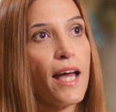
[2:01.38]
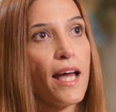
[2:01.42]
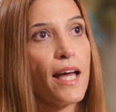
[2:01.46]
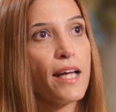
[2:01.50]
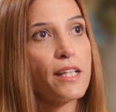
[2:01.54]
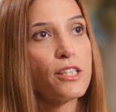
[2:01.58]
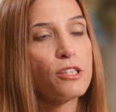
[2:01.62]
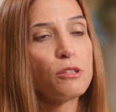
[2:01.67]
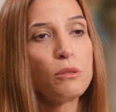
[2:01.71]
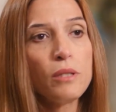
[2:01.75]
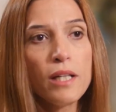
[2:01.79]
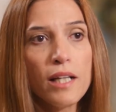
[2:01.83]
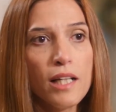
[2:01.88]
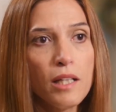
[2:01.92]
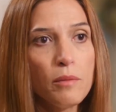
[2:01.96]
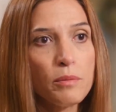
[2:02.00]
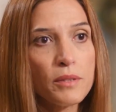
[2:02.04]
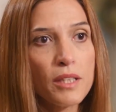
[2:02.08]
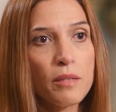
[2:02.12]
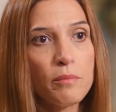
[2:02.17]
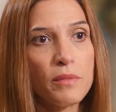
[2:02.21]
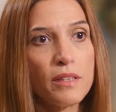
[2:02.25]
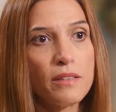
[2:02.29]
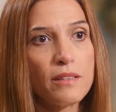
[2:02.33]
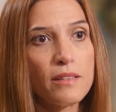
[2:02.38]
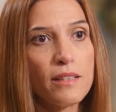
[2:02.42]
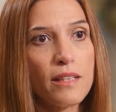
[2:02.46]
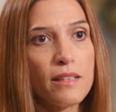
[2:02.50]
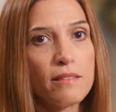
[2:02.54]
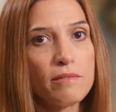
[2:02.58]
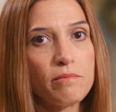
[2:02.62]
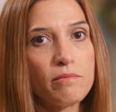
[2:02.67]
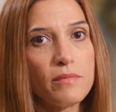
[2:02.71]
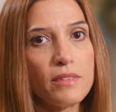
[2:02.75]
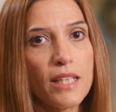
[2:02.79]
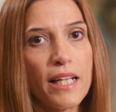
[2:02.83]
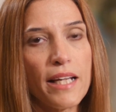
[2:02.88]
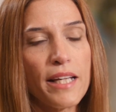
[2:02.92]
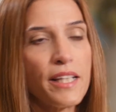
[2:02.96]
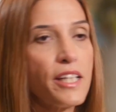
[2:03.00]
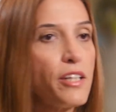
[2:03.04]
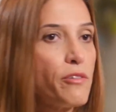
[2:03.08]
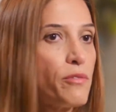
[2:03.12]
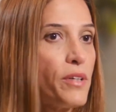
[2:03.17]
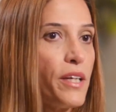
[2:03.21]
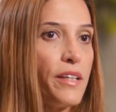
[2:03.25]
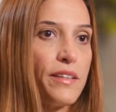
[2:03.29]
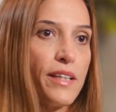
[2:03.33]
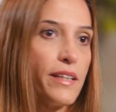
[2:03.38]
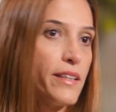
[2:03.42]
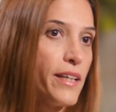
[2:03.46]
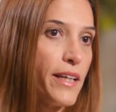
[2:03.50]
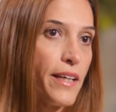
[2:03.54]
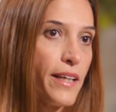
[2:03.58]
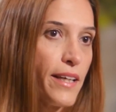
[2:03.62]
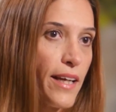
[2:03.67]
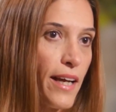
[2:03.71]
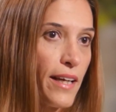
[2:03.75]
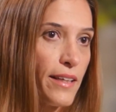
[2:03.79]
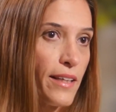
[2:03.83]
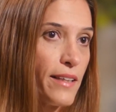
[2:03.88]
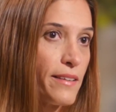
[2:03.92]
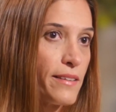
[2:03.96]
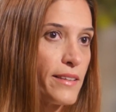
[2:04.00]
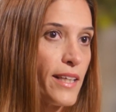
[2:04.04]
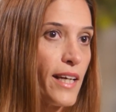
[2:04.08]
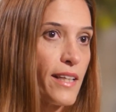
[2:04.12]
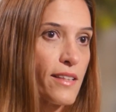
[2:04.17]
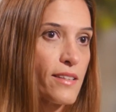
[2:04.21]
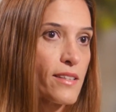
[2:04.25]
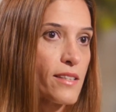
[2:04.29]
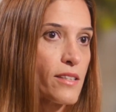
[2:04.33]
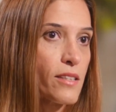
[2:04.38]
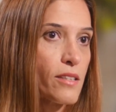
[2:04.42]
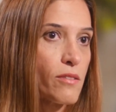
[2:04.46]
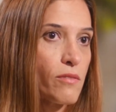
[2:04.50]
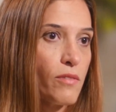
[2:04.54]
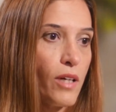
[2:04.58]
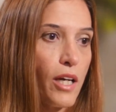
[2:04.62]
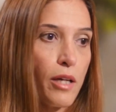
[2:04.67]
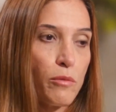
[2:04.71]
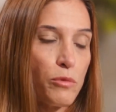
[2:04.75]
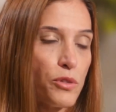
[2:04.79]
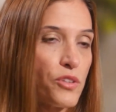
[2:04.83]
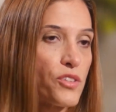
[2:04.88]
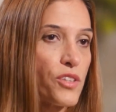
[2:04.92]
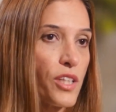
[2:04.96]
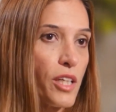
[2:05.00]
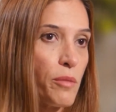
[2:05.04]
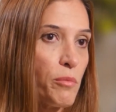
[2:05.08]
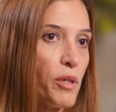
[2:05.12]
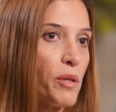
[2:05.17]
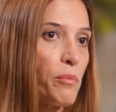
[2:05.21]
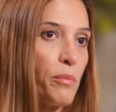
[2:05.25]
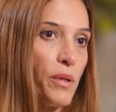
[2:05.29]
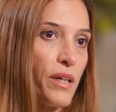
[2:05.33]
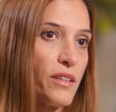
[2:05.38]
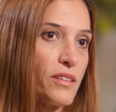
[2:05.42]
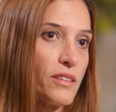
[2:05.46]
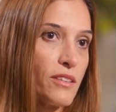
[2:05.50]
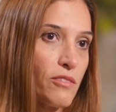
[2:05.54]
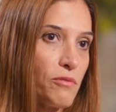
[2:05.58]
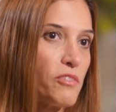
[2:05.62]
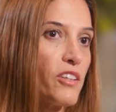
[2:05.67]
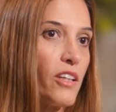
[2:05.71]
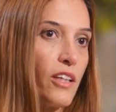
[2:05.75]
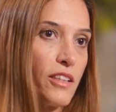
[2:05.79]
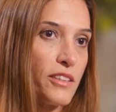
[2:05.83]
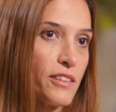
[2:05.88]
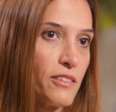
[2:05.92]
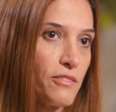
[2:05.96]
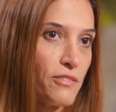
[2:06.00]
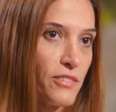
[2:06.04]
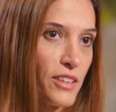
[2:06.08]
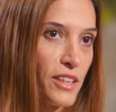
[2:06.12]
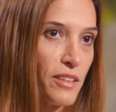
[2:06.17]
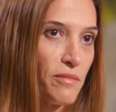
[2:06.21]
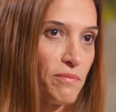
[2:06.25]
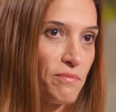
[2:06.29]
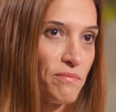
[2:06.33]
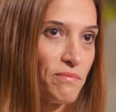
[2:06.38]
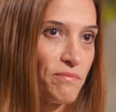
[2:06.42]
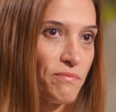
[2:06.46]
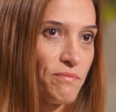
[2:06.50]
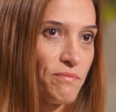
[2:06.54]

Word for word: and to help them in any way that I can. And that's, I would say, my best philosophy.